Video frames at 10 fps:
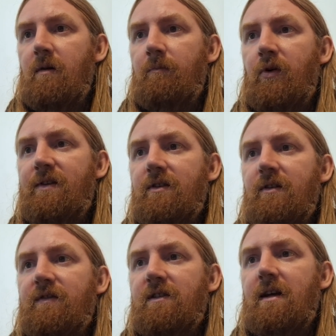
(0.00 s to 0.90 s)
Point
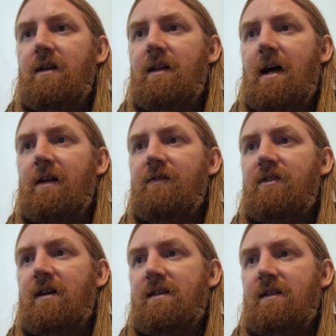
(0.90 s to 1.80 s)
of sale
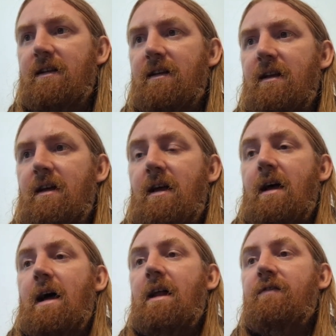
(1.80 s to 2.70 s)
advertising.
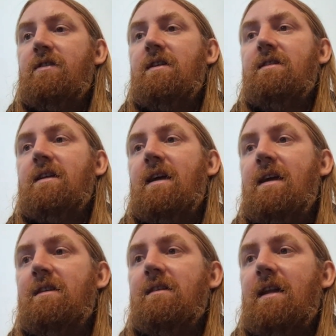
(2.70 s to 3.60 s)
Advertising
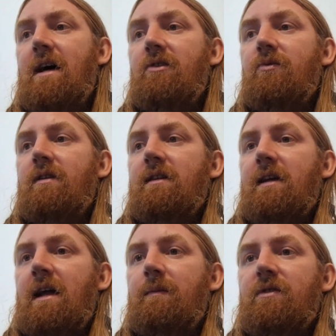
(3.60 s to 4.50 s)
is allowed within
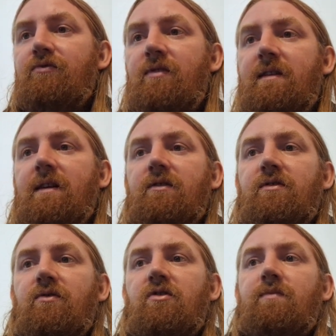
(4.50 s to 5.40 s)
cannabis retail
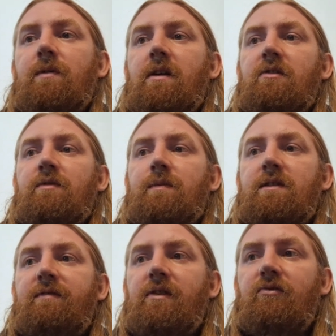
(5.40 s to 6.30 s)
stores, but there are
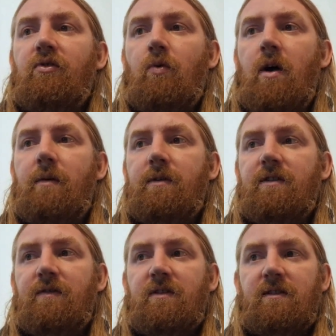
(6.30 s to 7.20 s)
specific requirements
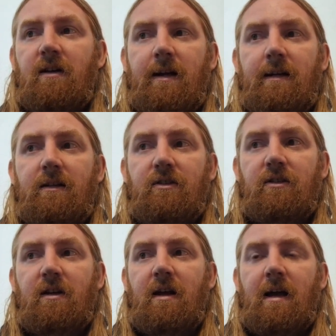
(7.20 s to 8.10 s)
for signage
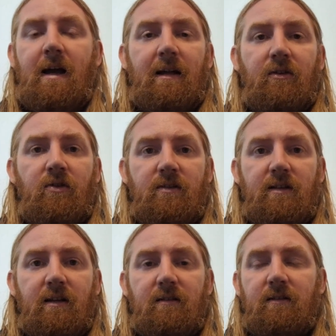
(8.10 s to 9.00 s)
and
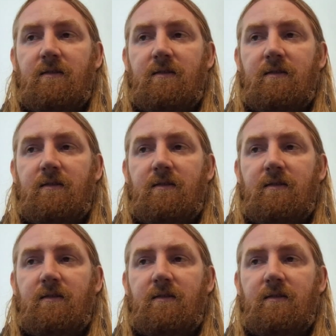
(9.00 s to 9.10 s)
content.